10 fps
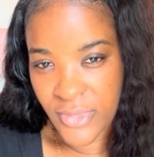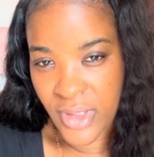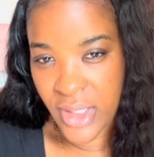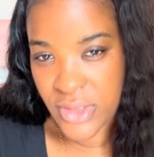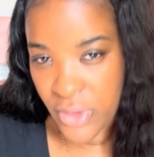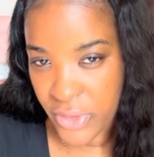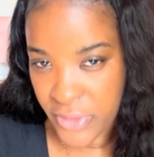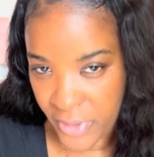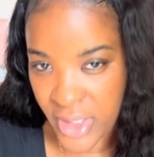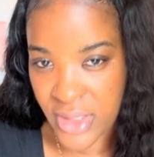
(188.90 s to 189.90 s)
I told you the
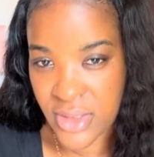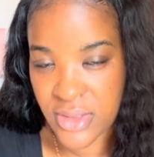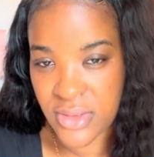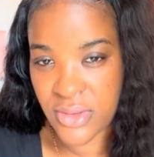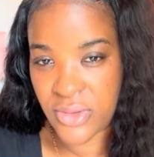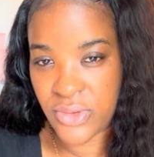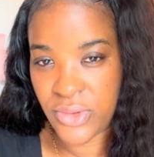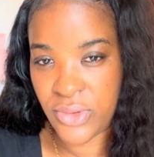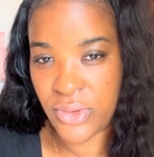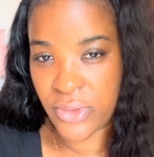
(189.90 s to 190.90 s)
price.
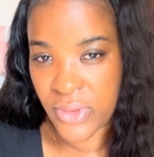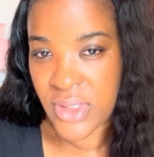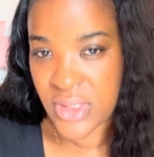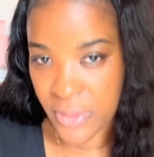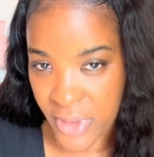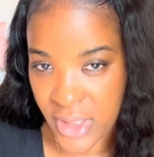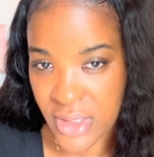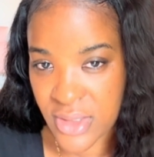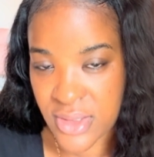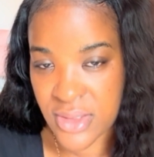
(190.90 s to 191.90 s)
You agreed to the
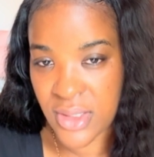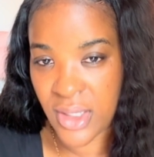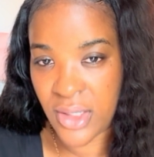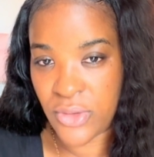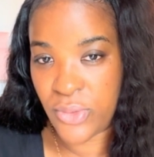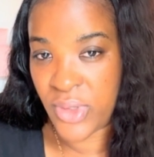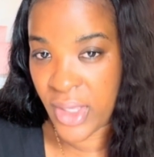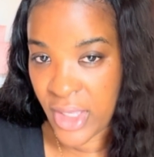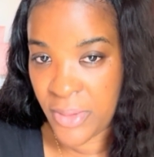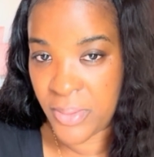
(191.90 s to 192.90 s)
price. And you
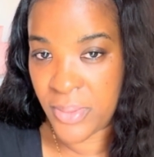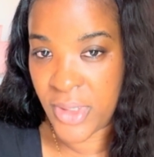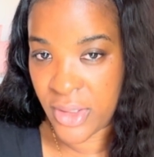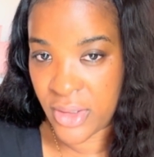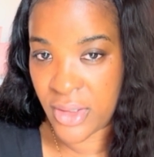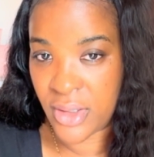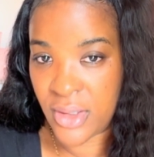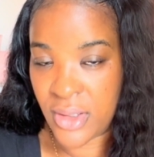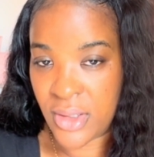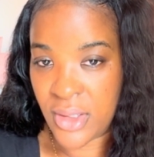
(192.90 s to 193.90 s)
came here
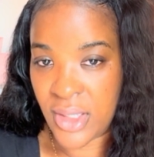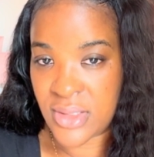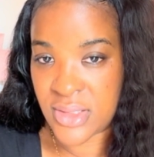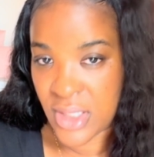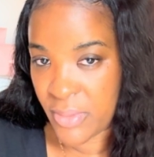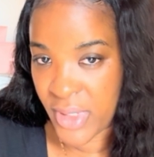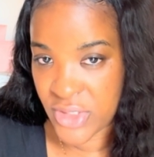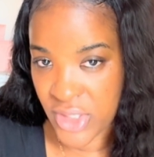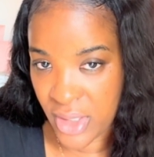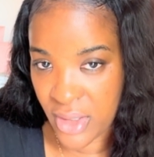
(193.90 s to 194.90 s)
and sat in my
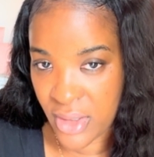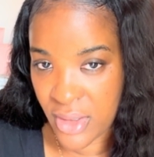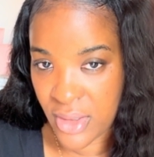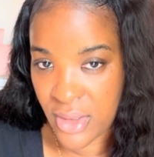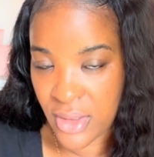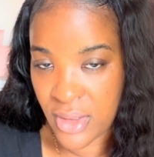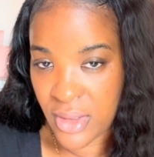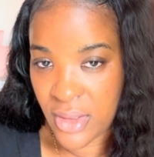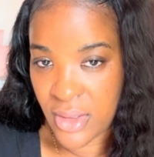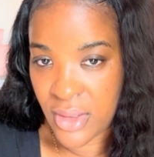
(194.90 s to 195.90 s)
chair
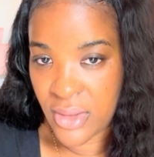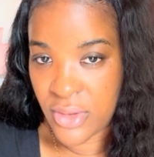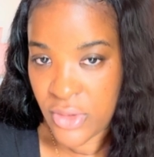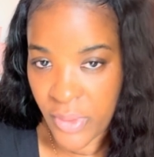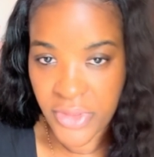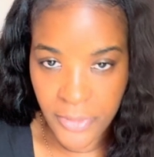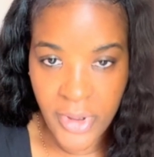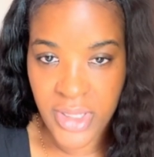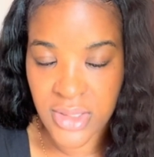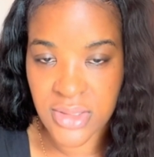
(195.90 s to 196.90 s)
knowing the
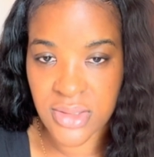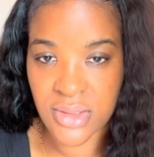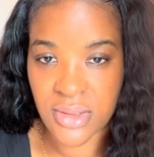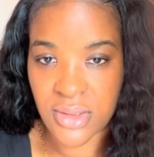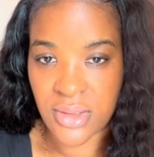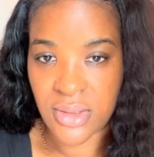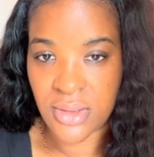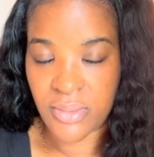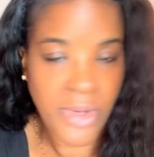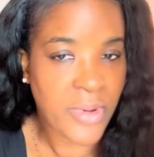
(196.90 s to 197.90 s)
price.
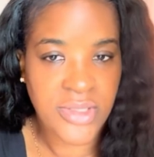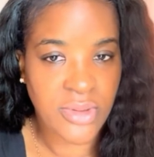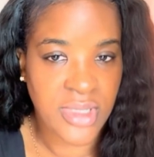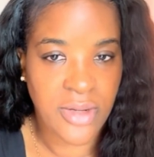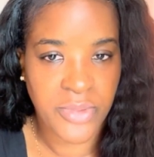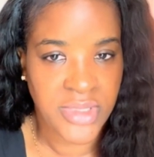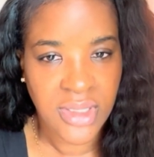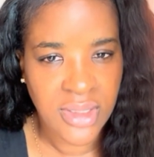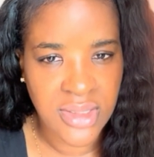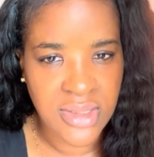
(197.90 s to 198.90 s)
My prices are not
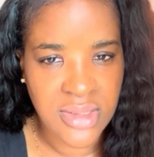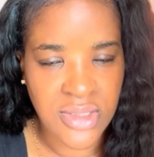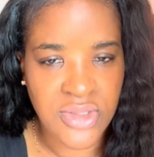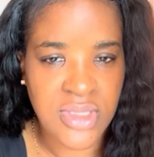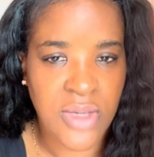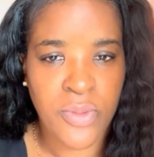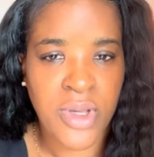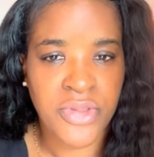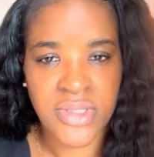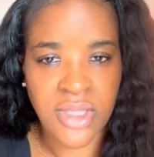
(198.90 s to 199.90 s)
ridiculous. And she's like,
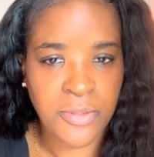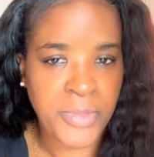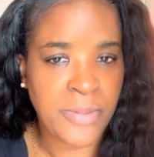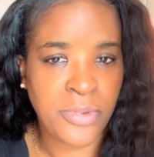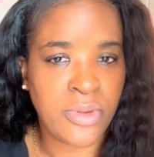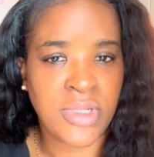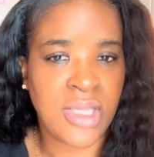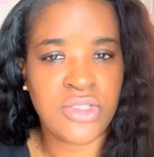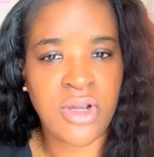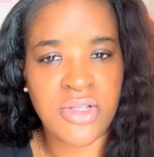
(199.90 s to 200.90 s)
well, there's other people that
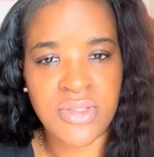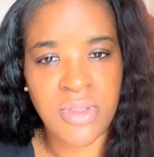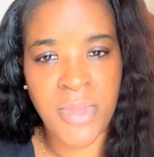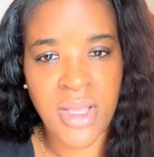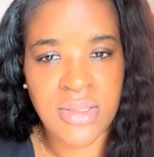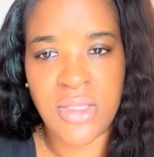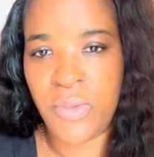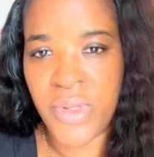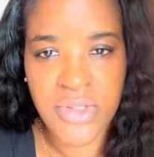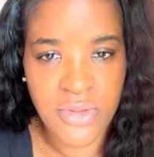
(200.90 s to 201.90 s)
charge this amount. I said, you
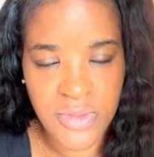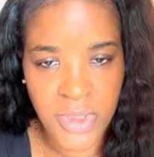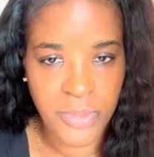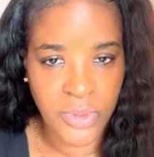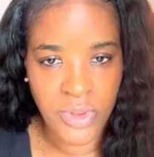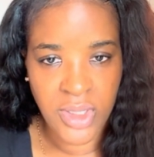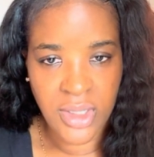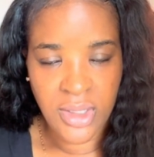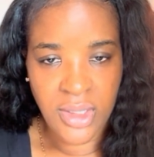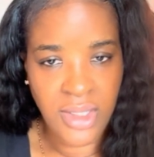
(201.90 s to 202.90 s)
went to those people
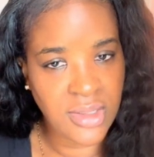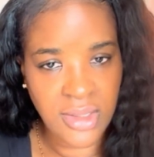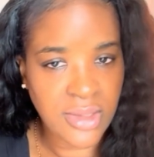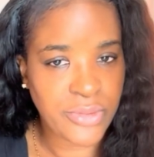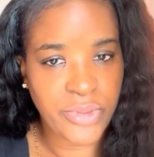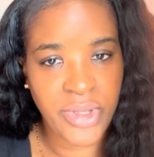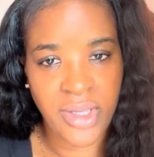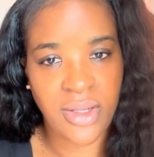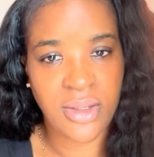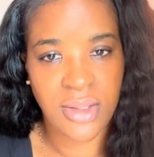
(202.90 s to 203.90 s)
and they couldn't do your
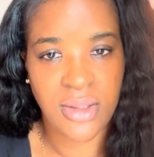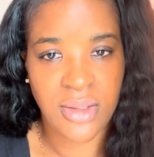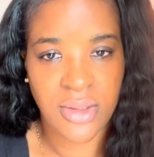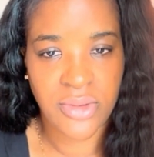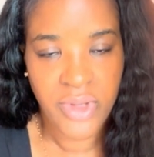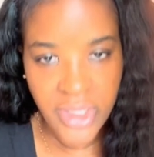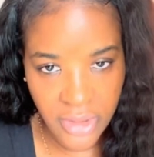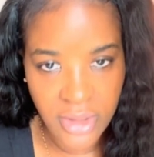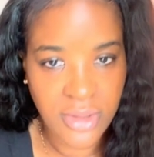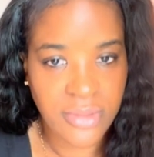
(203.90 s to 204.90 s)
hair. You're here.